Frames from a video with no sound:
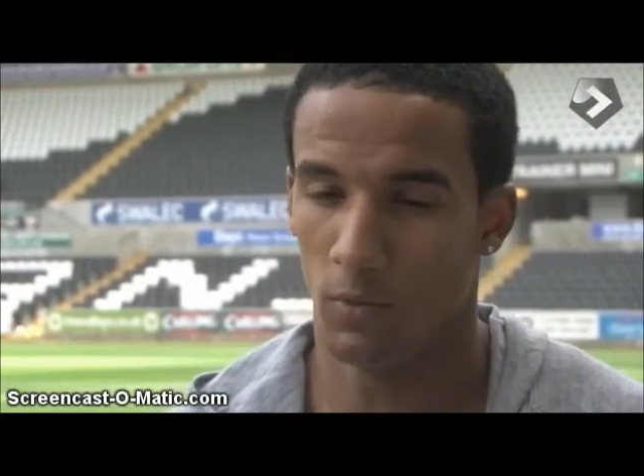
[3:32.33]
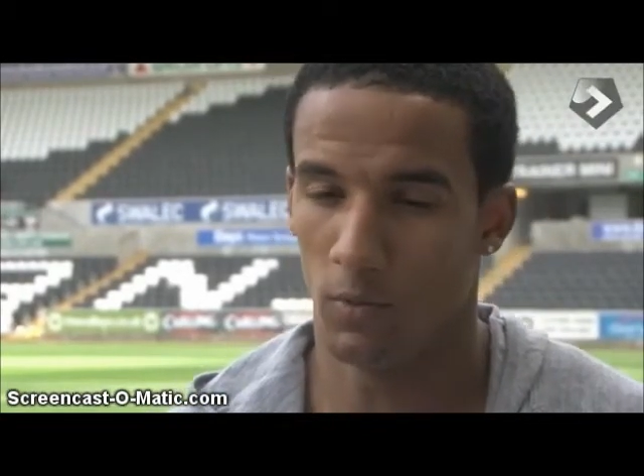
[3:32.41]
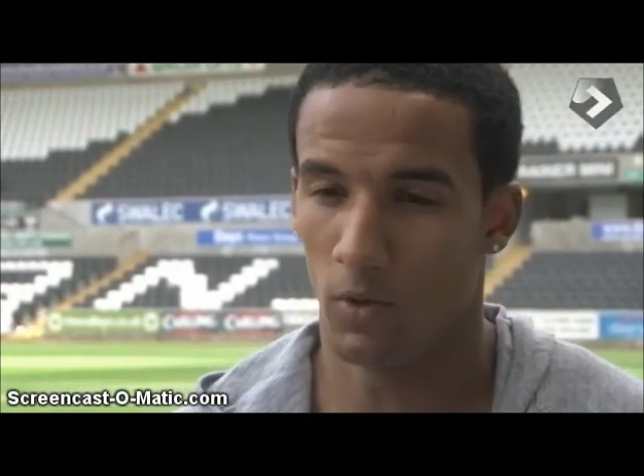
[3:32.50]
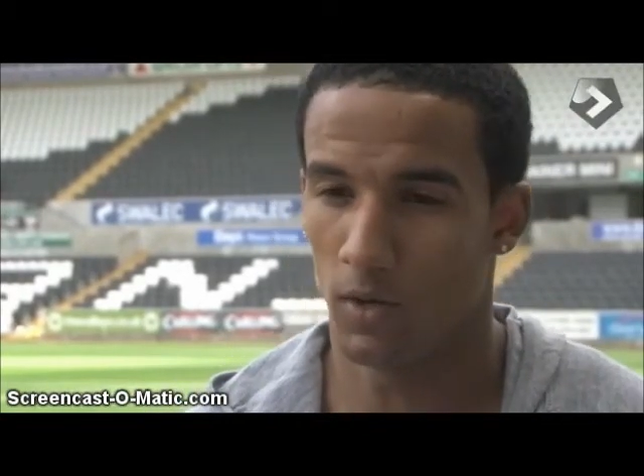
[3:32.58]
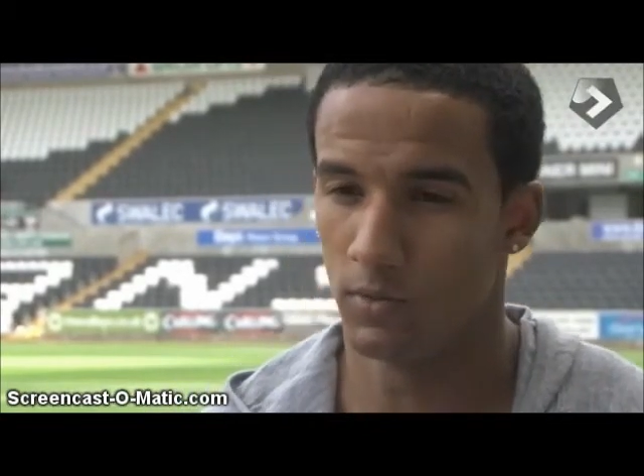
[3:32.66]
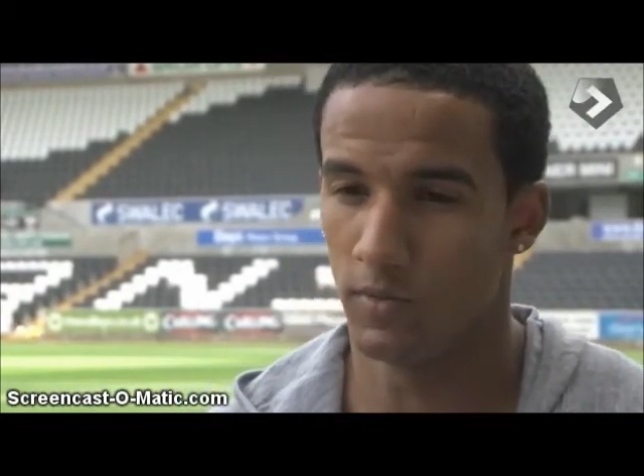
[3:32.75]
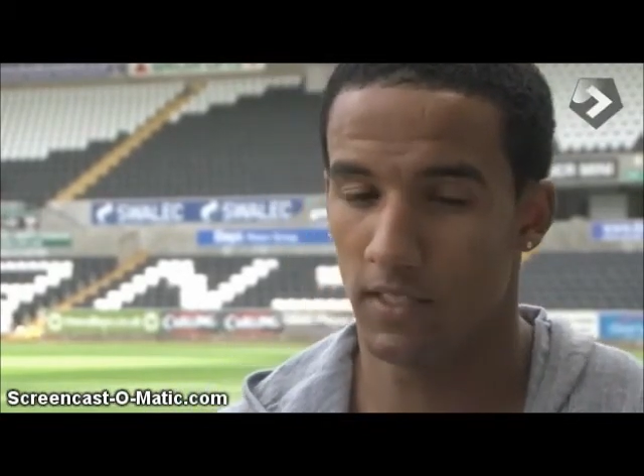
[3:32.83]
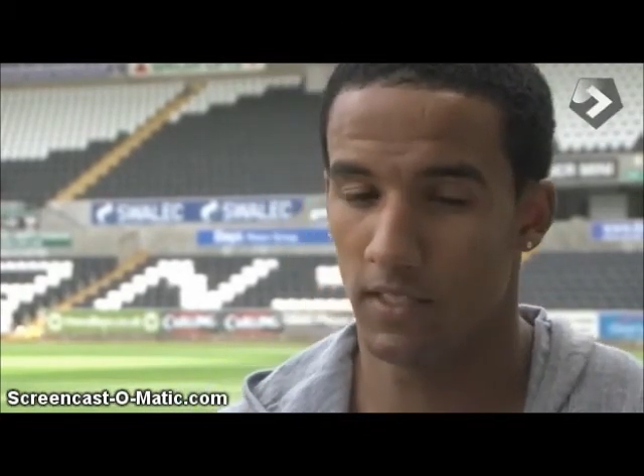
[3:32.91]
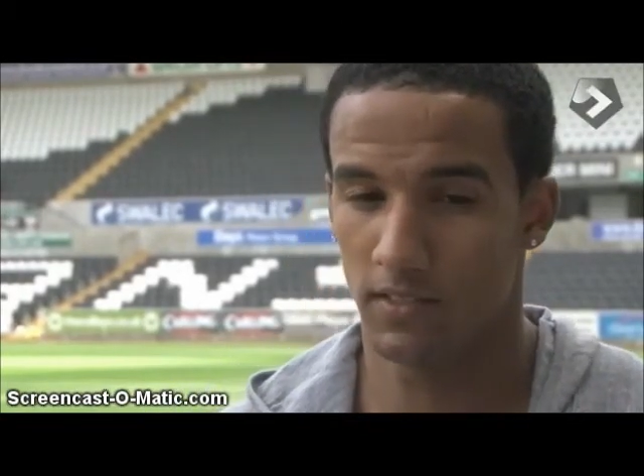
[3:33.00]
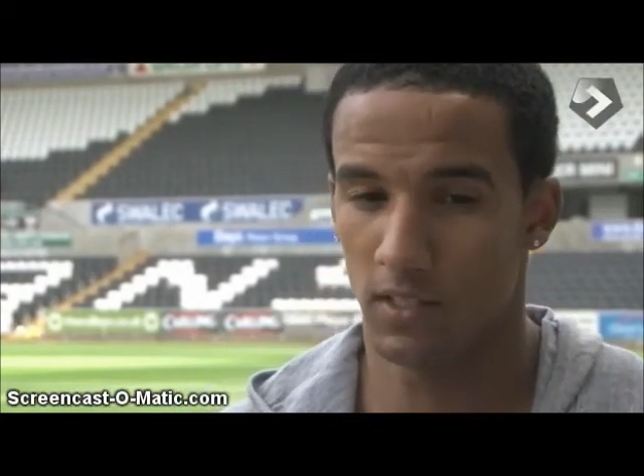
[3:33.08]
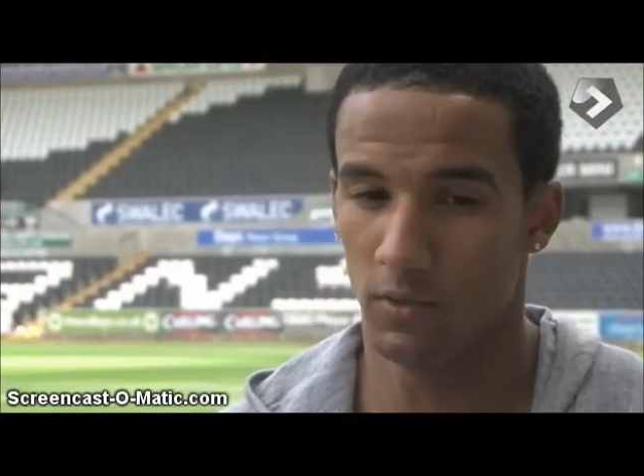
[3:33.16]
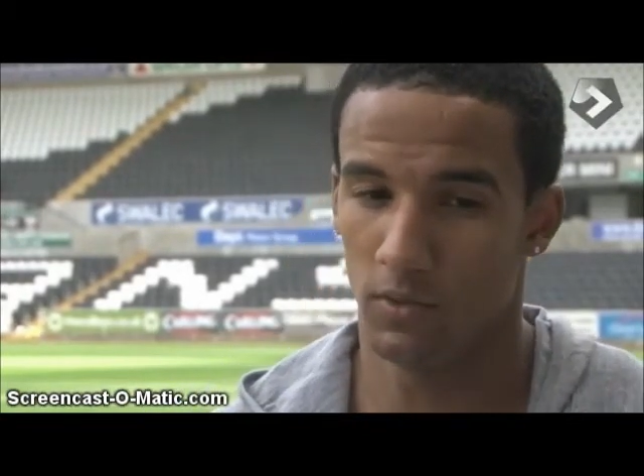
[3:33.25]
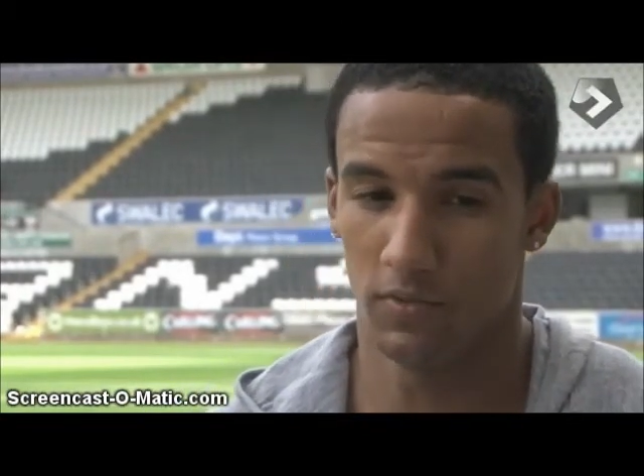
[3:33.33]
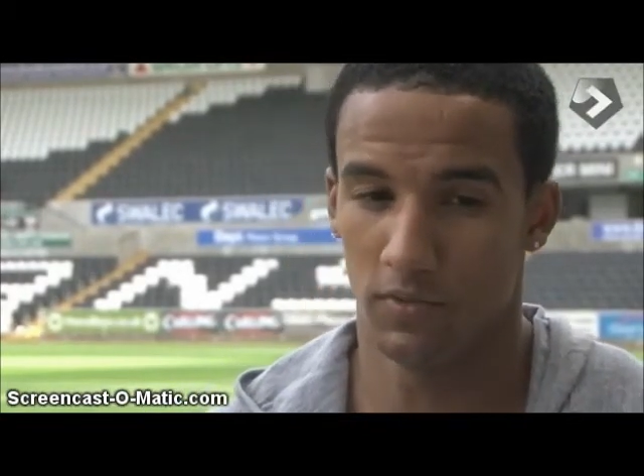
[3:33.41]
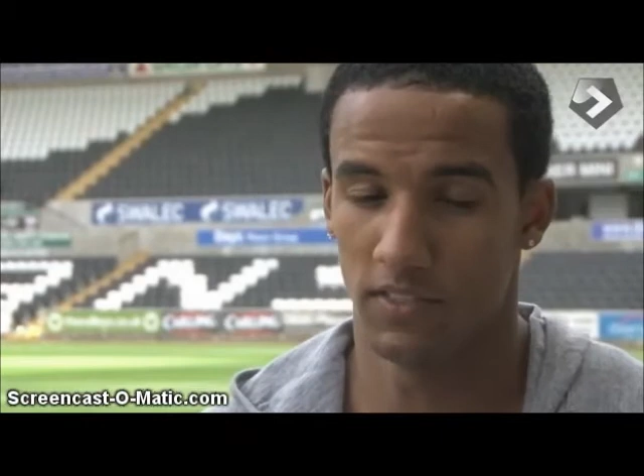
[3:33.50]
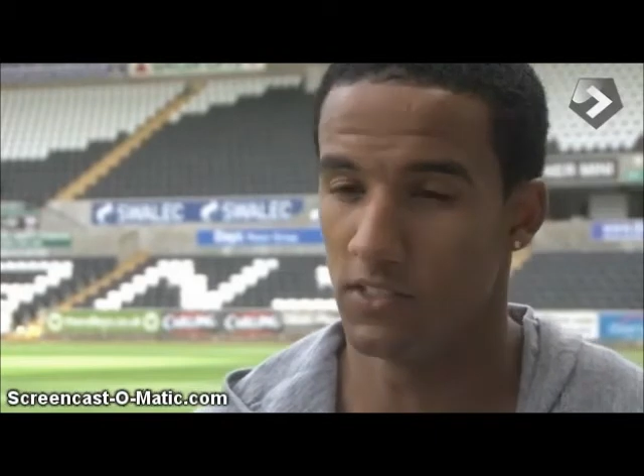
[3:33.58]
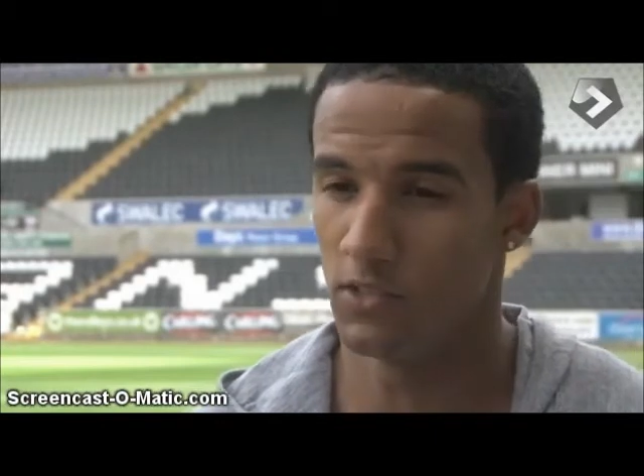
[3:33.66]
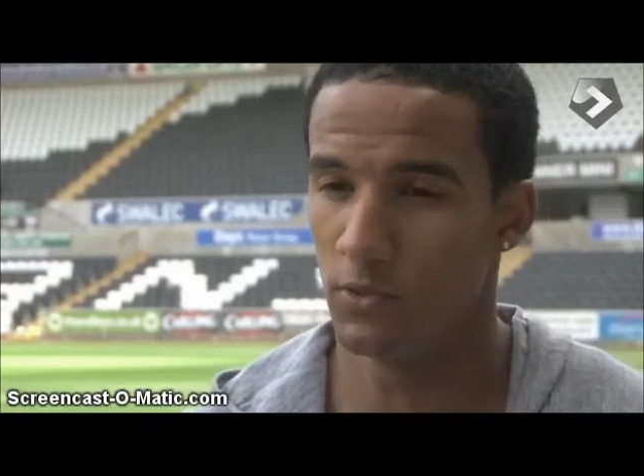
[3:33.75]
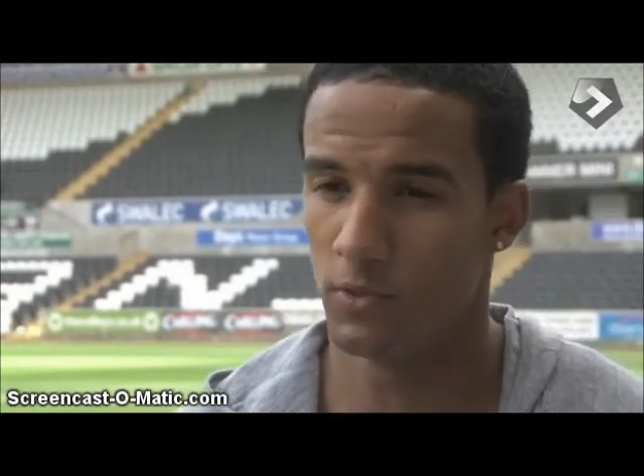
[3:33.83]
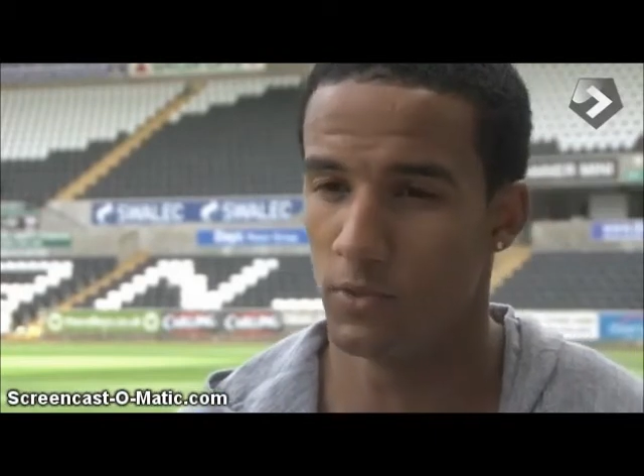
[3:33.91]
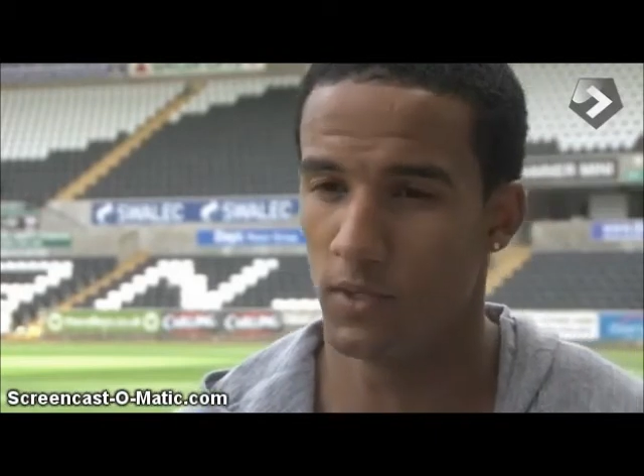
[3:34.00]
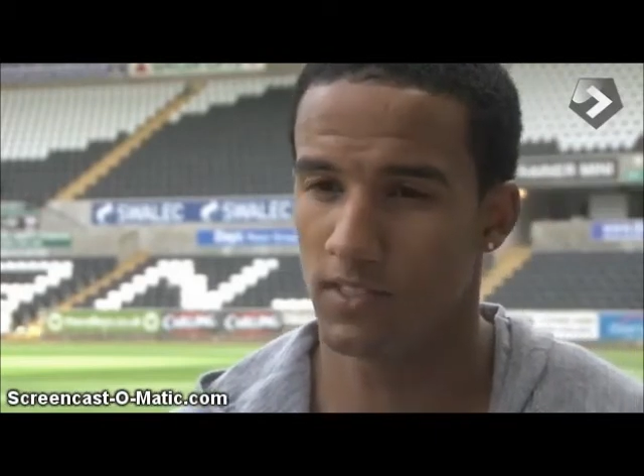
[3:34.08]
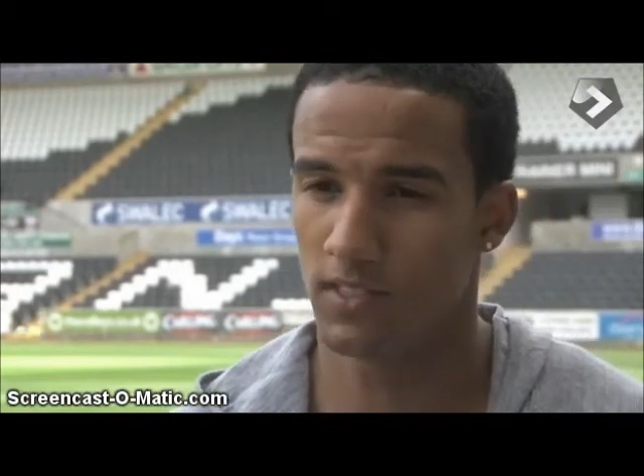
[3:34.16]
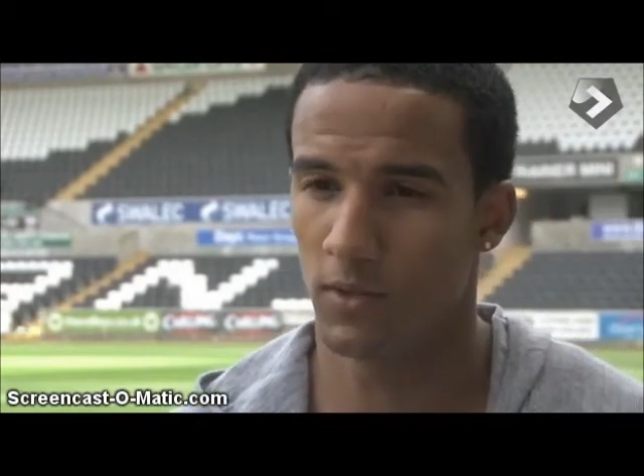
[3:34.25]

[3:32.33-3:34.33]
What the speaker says: what comes with it. So obviously it's new to us.